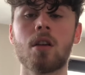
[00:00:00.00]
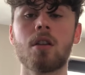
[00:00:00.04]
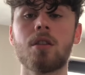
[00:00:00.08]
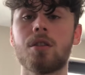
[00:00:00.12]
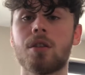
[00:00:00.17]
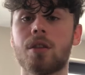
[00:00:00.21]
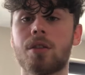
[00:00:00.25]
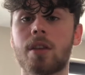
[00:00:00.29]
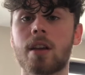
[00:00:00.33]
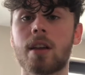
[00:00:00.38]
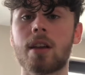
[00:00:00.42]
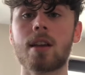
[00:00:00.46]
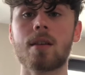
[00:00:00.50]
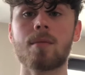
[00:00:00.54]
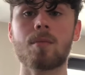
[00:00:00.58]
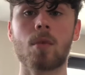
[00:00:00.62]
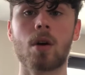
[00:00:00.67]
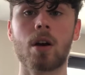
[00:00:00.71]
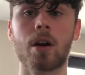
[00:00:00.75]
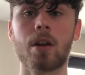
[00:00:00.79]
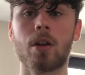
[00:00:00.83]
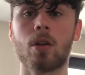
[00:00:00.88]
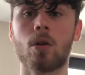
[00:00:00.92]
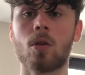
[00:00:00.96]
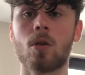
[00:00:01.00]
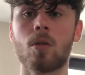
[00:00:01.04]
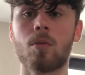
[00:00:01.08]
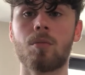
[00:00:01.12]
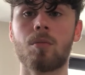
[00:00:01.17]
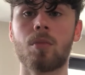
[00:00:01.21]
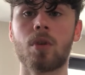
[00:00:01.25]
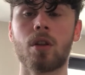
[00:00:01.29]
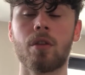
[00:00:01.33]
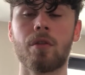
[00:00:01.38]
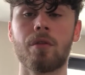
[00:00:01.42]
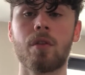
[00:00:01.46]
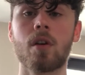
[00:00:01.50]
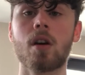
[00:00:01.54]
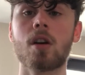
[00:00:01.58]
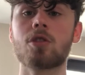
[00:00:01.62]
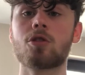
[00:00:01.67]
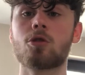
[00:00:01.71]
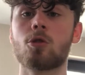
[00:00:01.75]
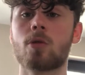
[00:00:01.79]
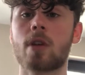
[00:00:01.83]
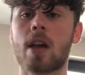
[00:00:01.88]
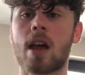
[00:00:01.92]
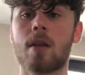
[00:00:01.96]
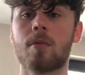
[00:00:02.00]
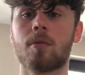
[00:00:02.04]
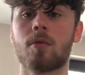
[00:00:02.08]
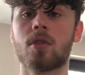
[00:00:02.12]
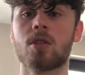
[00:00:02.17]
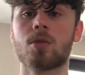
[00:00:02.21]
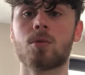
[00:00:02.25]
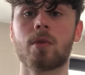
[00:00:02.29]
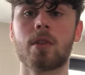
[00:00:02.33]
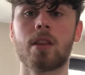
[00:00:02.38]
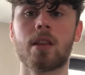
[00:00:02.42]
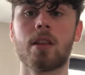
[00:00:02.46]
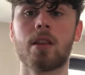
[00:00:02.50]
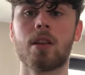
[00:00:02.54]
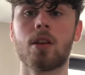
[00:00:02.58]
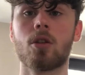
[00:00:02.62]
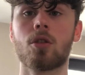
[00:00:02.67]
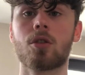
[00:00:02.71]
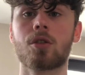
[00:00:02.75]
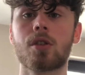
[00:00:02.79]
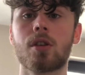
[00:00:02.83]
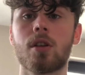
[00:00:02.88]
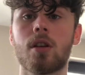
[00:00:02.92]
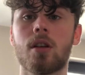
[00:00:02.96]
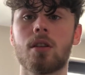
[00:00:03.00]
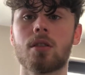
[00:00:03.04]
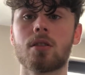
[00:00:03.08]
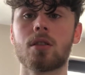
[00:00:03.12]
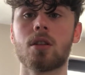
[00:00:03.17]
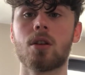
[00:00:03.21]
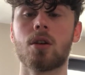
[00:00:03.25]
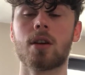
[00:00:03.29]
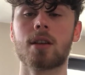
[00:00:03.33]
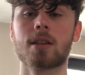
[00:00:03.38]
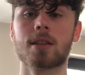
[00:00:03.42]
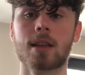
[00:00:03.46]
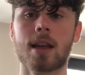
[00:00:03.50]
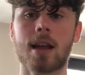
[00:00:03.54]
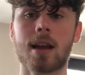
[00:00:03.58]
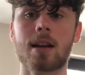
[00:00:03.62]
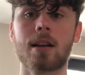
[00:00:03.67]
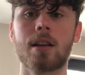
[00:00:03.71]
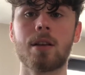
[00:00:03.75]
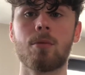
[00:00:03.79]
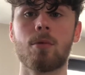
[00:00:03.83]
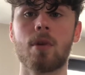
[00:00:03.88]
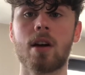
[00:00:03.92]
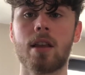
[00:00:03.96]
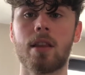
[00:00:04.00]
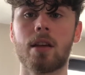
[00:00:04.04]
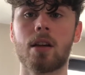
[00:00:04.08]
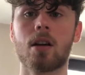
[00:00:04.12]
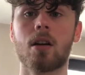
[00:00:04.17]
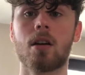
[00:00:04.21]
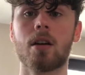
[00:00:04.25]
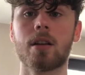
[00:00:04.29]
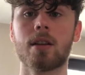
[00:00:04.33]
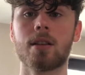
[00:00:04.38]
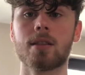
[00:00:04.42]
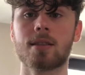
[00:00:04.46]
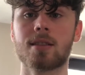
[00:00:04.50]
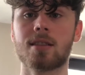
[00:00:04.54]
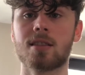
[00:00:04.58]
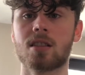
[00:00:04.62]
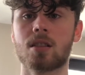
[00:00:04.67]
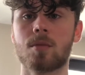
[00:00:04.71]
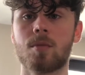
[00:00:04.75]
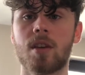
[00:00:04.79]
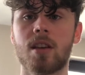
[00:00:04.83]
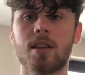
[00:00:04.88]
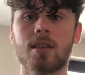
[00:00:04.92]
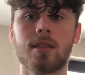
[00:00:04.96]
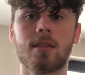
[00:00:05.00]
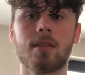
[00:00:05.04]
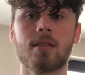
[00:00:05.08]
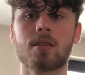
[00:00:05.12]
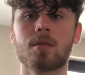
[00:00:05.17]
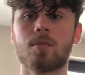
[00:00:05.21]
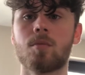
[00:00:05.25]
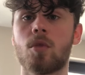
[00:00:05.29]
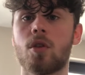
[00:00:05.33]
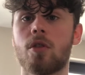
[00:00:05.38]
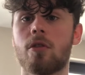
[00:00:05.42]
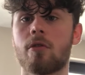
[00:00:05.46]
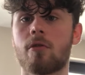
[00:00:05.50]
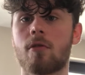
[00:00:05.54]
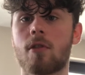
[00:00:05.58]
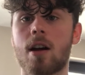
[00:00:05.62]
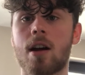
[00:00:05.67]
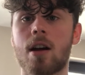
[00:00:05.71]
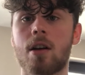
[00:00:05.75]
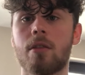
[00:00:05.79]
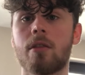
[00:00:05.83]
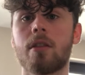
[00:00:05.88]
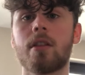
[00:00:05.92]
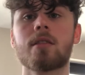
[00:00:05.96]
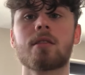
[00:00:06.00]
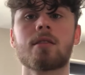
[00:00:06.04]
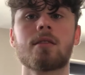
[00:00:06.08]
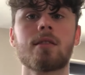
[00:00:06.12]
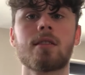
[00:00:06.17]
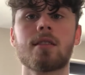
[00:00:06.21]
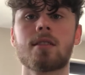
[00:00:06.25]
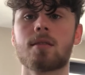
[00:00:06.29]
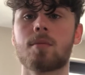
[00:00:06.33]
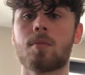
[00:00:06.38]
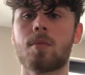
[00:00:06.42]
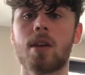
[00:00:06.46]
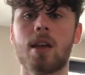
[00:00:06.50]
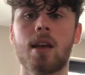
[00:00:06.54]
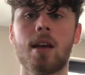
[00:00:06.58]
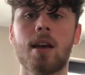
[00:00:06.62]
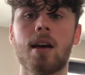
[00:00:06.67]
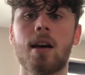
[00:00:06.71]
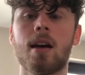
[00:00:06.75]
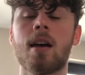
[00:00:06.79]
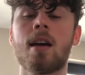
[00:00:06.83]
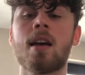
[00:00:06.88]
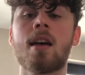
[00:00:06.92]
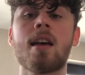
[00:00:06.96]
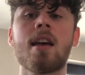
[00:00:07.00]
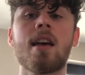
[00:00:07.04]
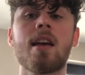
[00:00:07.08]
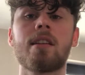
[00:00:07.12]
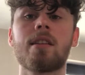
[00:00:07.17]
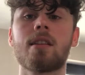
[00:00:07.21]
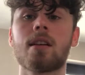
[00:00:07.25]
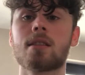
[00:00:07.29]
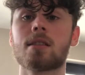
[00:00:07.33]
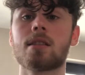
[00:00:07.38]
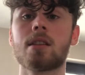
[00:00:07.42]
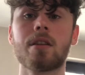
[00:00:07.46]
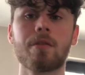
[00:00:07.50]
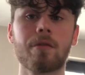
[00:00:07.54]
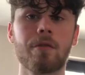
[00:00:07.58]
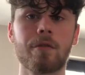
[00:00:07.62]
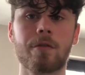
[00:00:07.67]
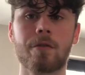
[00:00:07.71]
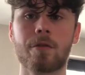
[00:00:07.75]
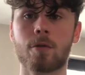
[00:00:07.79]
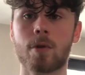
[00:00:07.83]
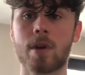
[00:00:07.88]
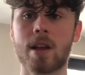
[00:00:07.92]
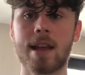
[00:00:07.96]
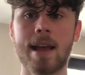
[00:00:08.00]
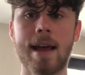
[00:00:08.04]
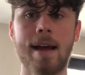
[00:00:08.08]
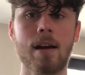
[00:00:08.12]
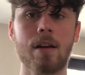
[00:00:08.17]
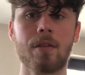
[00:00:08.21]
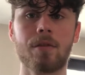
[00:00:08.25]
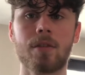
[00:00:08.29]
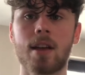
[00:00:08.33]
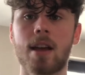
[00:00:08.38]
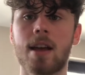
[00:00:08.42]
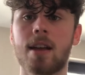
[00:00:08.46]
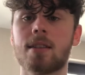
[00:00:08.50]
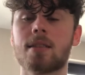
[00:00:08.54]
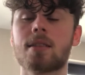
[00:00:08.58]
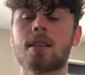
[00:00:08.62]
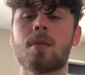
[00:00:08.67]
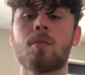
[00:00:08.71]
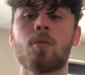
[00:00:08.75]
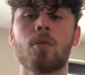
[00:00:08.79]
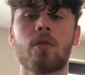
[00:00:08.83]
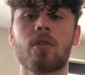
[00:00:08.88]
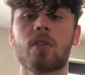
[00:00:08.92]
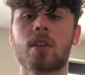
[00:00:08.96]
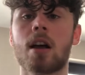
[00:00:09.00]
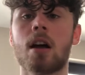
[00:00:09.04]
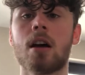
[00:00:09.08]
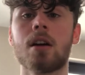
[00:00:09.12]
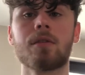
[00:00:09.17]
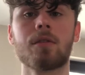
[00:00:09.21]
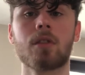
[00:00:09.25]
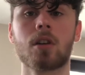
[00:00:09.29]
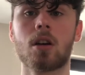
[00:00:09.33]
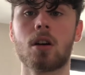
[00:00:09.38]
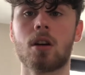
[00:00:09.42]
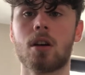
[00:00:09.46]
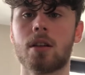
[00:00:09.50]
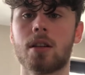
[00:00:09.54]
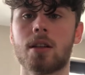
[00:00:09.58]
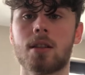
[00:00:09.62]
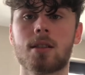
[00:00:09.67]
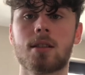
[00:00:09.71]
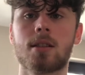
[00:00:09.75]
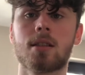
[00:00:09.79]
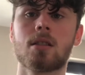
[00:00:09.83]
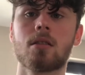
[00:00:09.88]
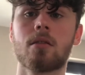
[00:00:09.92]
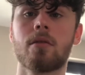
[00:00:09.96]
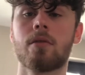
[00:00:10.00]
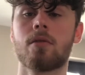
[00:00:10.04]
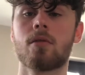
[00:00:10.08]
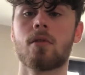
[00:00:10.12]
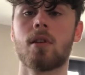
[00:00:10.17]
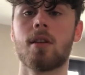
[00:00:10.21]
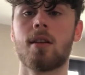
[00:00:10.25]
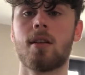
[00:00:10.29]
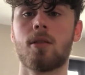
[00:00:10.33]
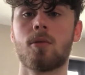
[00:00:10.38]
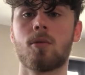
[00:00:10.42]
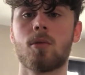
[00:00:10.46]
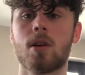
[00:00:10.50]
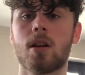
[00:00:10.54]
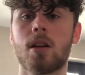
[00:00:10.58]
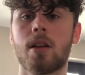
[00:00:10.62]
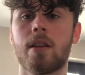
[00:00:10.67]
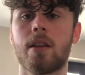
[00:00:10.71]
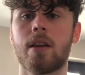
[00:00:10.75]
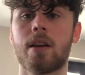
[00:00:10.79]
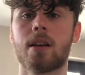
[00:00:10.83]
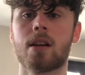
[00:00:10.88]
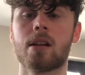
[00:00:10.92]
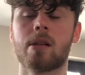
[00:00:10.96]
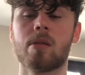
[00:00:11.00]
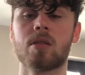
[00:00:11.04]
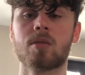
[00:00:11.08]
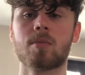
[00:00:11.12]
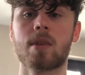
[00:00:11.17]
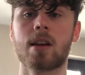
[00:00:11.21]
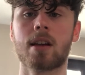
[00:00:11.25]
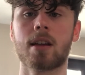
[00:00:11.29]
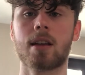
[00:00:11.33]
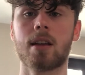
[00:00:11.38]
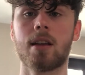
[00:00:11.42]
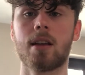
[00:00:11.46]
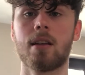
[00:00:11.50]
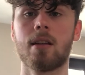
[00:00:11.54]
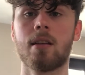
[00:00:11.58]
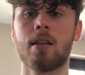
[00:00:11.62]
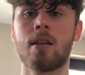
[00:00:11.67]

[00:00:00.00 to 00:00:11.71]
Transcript: You'd think it might not, but the virtual cameras within the Oculus know exactly where the Guardian system is. It doesn't move around, it doesn't disappear. It doesn't even freak out if the headset moves out of the Guardian system for a little while and then comes back in.